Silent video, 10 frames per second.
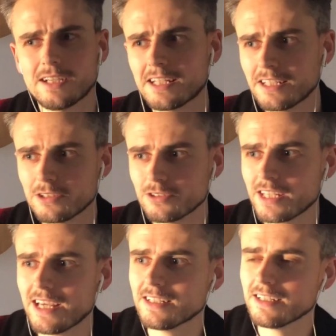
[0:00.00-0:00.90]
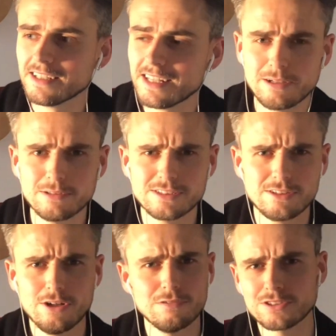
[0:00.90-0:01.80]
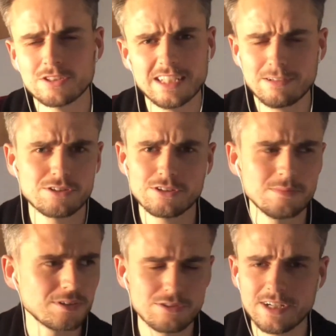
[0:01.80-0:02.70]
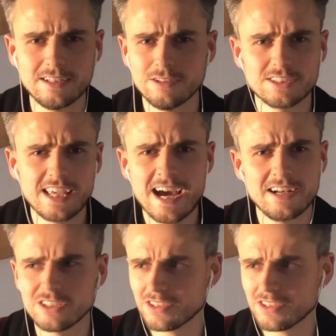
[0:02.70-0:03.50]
clean cut kid, and then I was all of a sudden allowed to come and create loads of carnage.